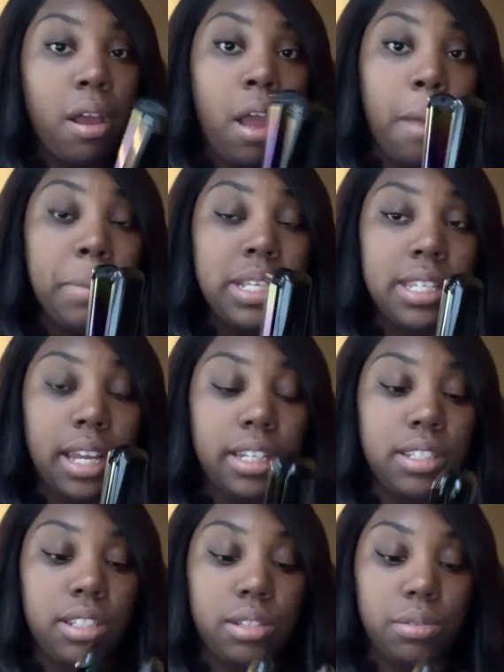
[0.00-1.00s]
I'm excited
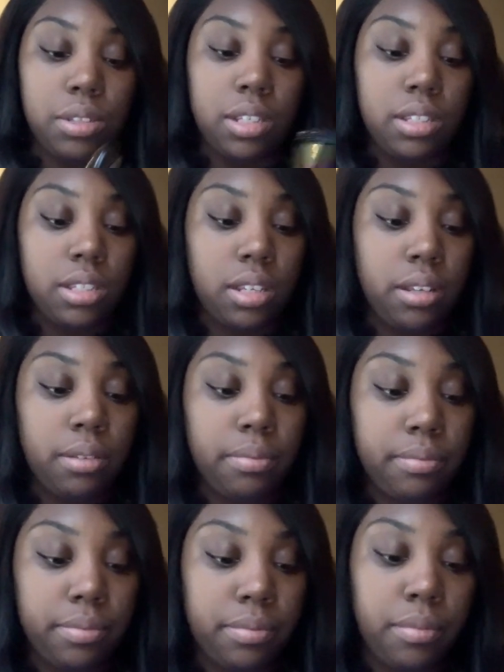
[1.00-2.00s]
to use this.
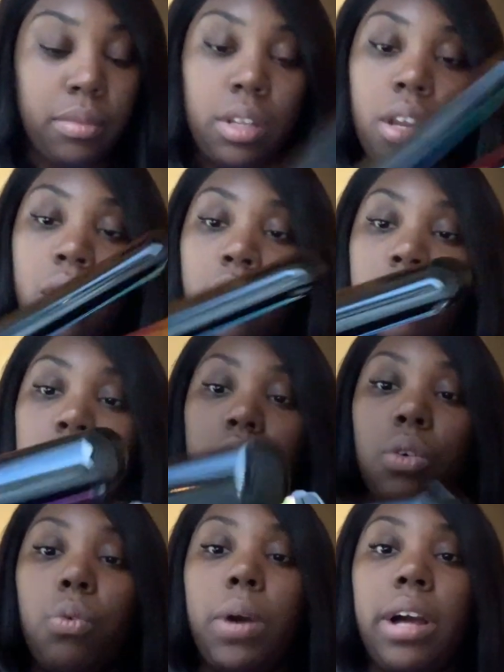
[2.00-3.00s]

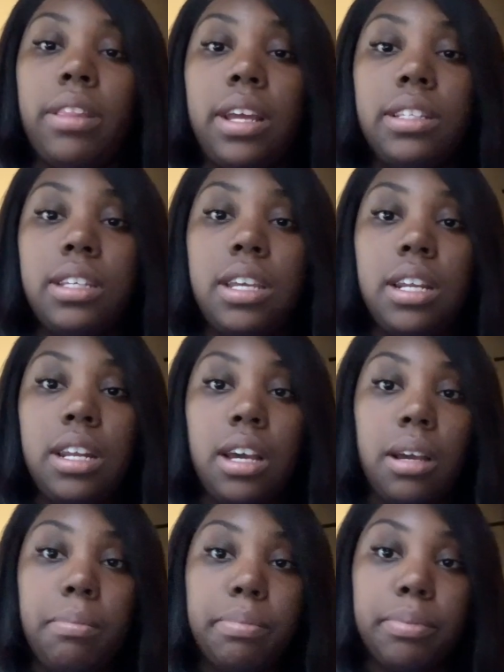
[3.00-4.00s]
So while that's heating
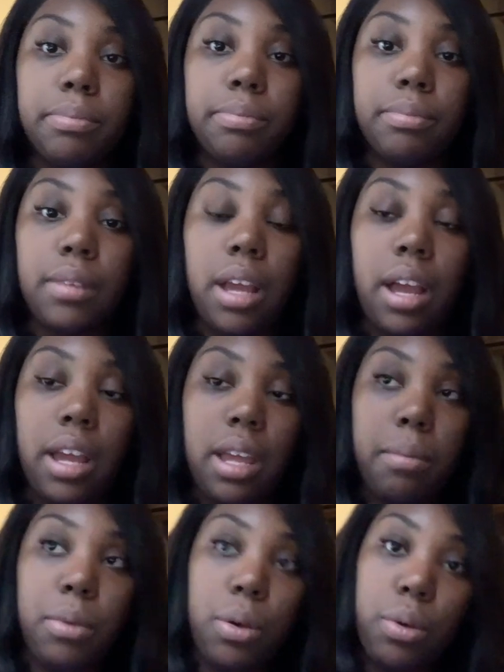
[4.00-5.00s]
up, I
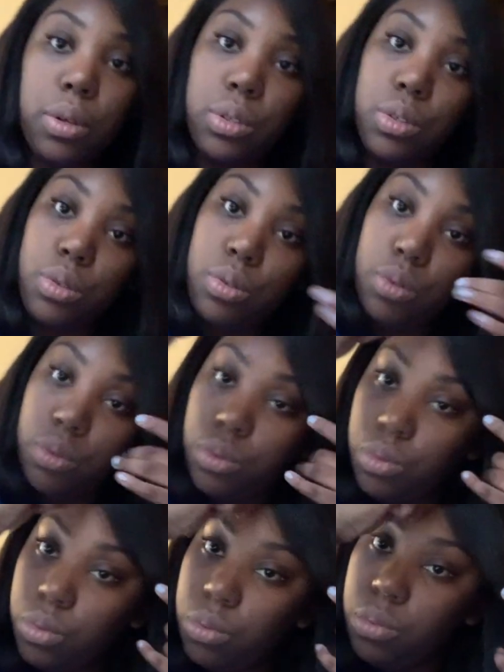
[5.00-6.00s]
am going
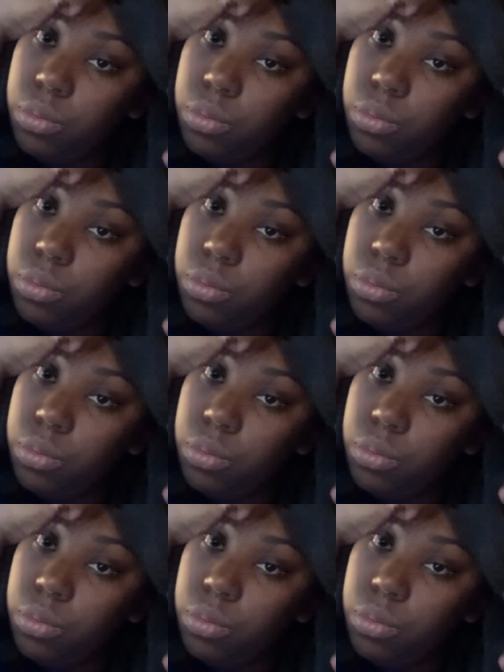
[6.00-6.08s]
to